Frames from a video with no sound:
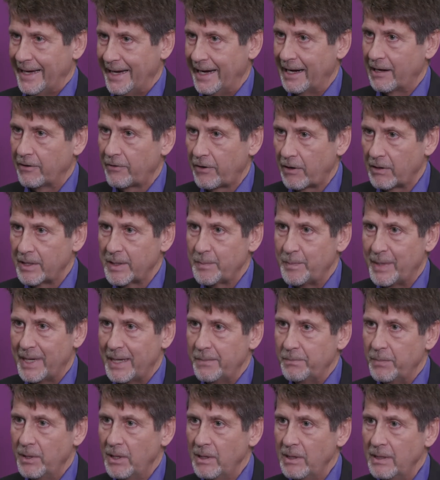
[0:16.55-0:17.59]
elderly
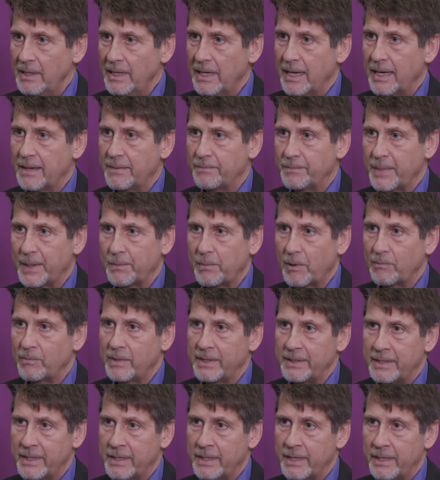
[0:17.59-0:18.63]
people and people
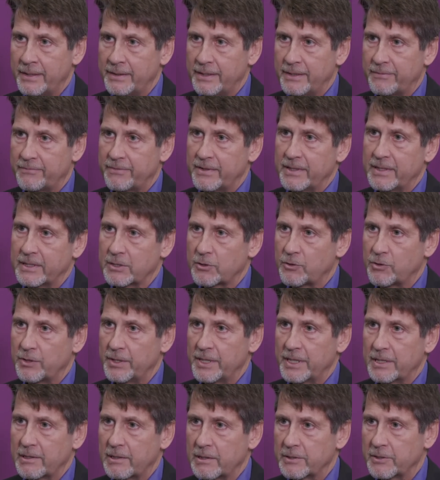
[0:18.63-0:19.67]
with different
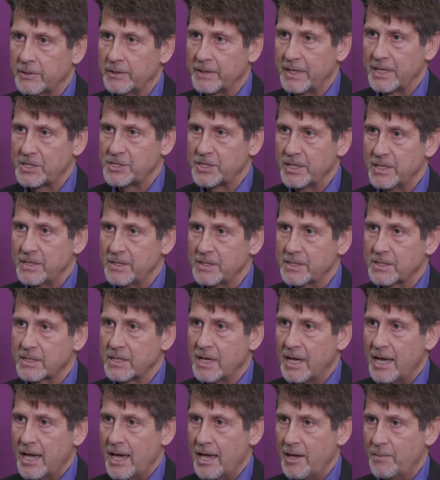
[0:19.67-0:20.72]
chronic
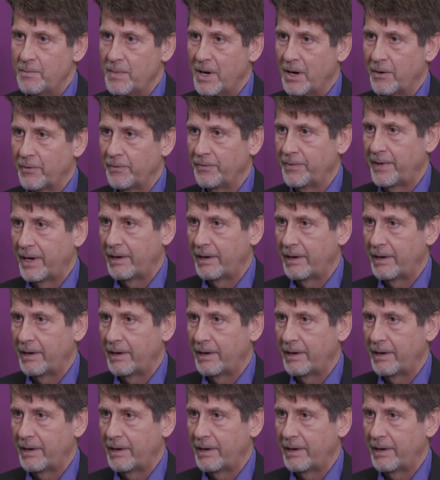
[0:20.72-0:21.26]
conditions about